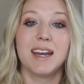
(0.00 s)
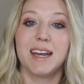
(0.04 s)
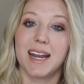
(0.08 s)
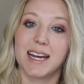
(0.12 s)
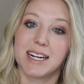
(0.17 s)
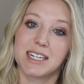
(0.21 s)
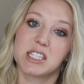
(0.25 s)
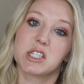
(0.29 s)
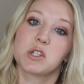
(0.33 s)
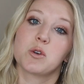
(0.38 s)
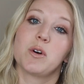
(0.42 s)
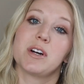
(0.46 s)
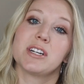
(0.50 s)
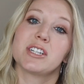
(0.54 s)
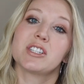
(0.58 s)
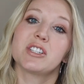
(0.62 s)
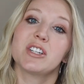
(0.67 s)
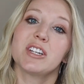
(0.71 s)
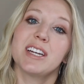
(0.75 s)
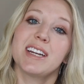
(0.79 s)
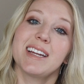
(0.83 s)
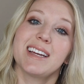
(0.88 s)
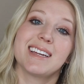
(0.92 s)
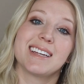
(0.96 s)
Next
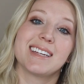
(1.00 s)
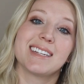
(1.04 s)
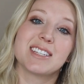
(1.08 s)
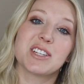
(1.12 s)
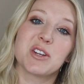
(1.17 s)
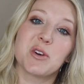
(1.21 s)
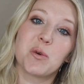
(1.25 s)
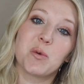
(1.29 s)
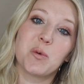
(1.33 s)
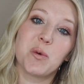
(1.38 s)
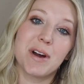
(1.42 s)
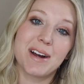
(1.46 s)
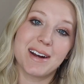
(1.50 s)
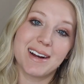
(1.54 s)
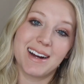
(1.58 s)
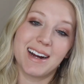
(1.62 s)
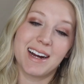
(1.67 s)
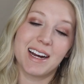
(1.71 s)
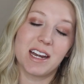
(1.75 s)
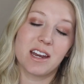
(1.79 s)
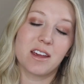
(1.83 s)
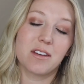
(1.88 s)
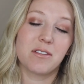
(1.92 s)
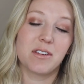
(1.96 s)
question is what
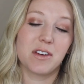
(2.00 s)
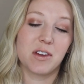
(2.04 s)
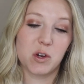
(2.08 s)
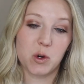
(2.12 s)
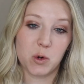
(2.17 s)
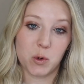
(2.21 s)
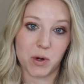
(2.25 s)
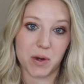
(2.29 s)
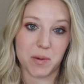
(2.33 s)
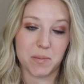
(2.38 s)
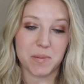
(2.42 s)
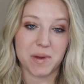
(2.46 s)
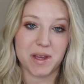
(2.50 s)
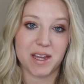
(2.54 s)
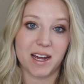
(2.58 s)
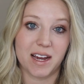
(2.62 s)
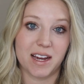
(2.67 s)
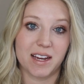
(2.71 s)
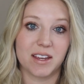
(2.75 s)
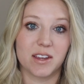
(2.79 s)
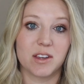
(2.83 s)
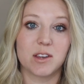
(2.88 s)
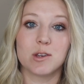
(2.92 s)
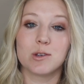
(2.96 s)
kind of equipment
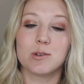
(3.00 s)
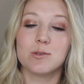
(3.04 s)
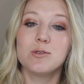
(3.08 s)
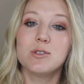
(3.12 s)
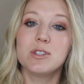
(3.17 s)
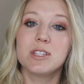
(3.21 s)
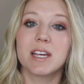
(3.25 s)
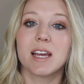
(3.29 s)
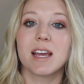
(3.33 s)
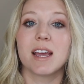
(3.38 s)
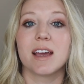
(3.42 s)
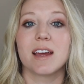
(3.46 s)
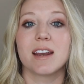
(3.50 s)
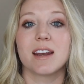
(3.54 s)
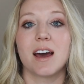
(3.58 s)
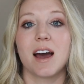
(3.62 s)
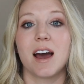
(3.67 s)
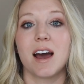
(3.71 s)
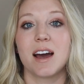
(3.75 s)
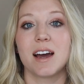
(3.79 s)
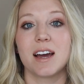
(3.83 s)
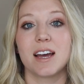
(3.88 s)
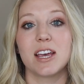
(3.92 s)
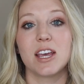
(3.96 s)
I use, and
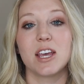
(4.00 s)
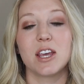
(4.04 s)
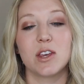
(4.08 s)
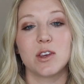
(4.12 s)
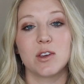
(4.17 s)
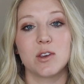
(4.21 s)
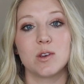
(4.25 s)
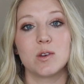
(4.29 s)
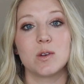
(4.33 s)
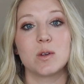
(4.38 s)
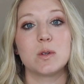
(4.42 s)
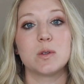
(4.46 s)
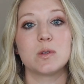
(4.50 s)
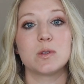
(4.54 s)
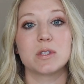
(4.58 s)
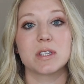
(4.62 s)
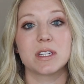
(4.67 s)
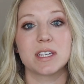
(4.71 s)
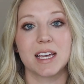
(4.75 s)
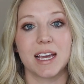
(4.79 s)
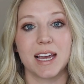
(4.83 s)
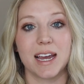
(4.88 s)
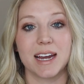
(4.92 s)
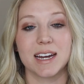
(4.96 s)
I
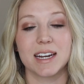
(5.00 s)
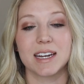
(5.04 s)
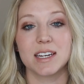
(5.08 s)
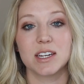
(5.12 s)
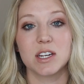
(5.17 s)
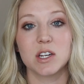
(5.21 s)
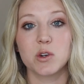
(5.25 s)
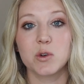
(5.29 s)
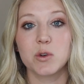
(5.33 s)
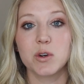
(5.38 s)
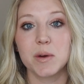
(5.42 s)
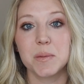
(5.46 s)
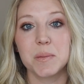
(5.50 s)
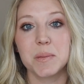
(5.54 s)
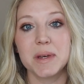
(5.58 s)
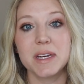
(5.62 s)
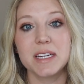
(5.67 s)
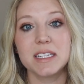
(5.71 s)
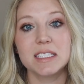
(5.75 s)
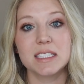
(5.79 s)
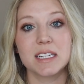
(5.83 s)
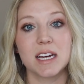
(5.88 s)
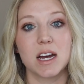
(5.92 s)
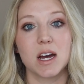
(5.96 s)
use Canon
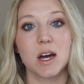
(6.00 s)
equipment.